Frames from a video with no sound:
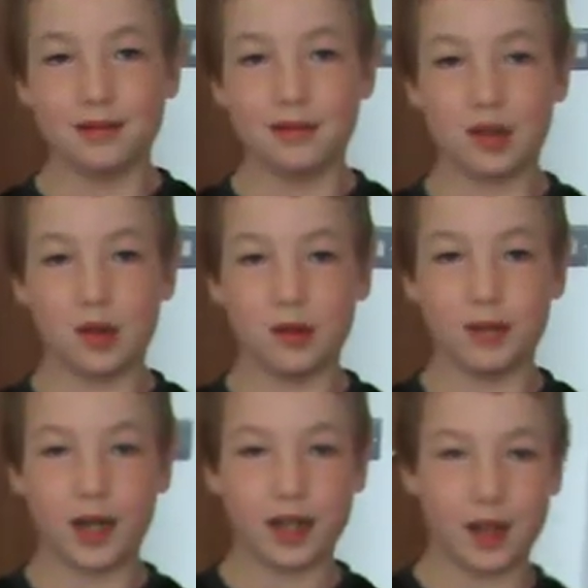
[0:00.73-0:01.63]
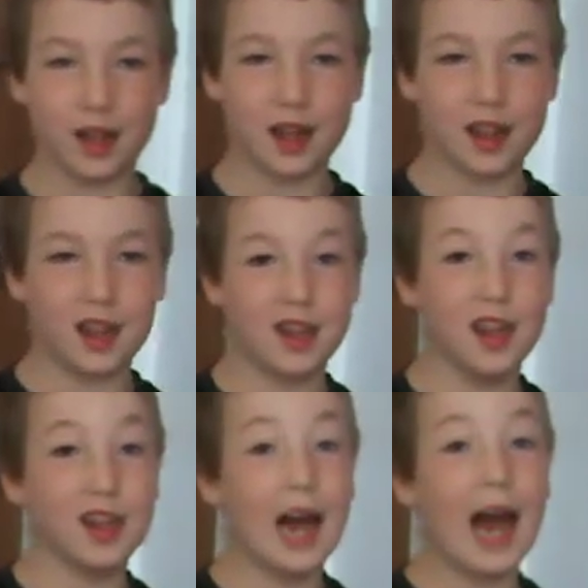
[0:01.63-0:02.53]
Right, you may think this
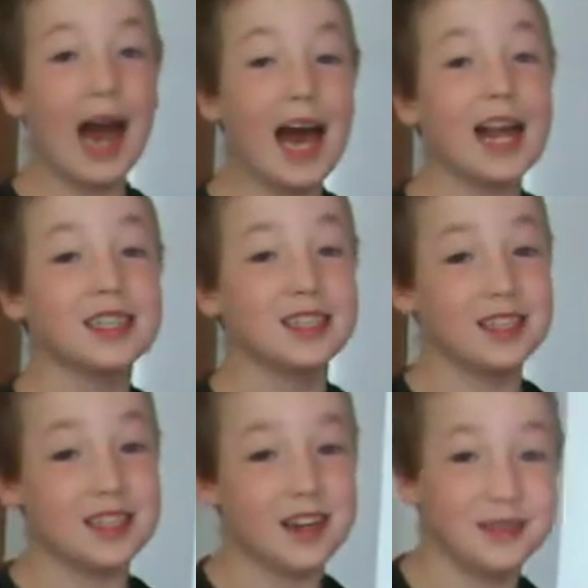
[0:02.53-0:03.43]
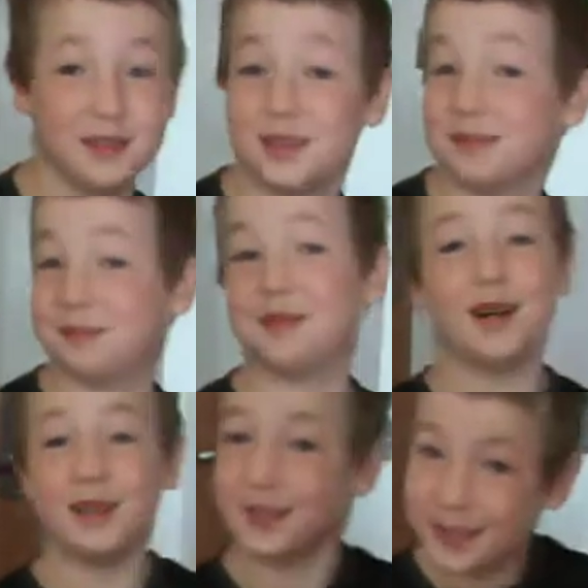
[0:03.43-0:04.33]
is a hanger,
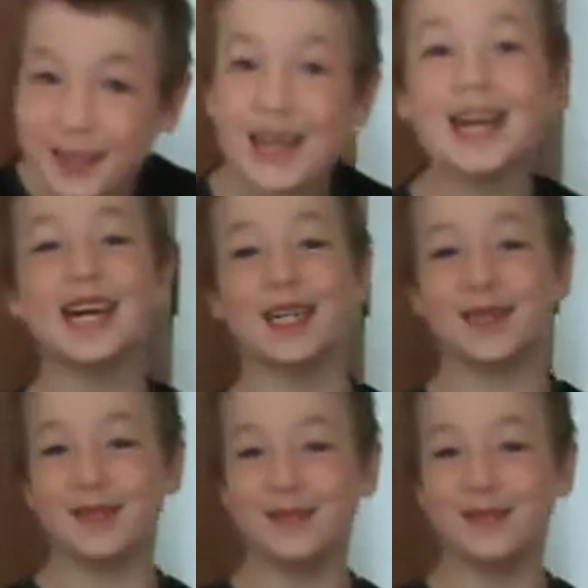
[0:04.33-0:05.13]
but no,